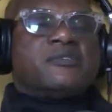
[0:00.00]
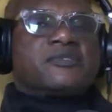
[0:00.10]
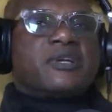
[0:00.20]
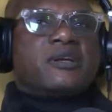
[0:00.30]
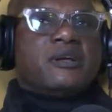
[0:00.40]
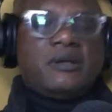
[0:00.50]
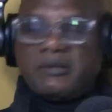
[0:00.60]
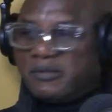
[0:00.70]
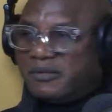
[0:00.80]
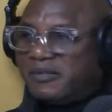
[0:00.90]
They'll say,
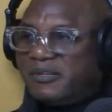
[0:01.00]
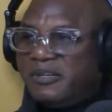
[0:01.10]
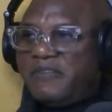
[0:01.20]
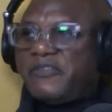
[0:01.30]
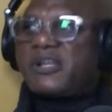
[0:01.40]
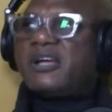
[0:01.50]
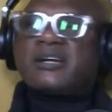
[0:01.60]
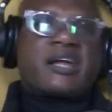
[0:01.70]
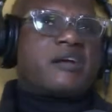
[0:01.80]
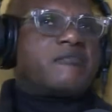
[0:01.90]
if you
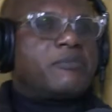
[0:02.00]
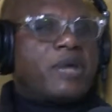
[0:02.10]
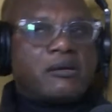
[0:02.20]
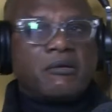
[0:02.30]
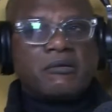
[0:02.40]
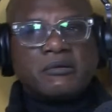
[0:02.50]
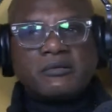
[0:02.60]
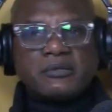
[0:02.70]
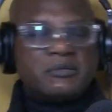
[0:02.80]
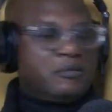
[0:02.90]
can't carry my
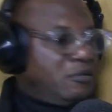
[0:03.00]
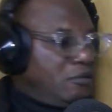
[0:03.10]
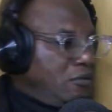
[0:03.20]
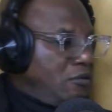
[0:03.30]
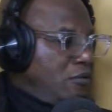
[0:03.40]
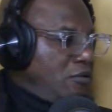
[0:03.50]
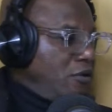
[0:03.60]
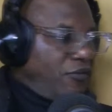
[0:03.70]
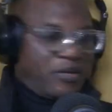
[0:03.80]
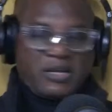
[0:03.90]
load,
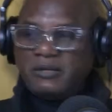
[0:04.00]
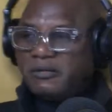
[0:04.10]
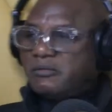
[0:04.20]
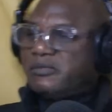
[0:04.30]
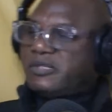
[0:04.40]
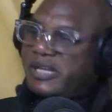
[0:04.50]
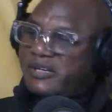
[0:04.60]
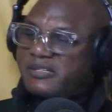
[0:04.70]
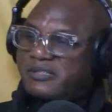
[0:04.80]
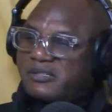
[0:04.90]
if you can't do
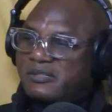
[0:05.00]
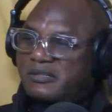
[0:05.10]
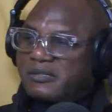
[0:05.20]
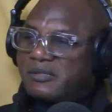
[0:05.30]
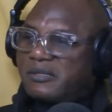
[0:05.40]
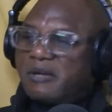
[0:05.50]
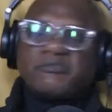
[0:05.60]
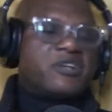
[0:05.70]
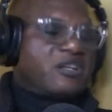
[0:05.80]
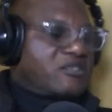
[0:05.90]
this, I
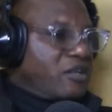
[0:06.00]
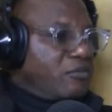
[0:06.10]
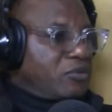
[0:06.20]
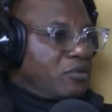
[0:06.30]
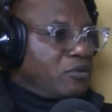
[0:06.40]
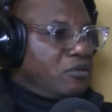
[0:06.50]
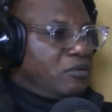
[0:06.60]
won't accept you.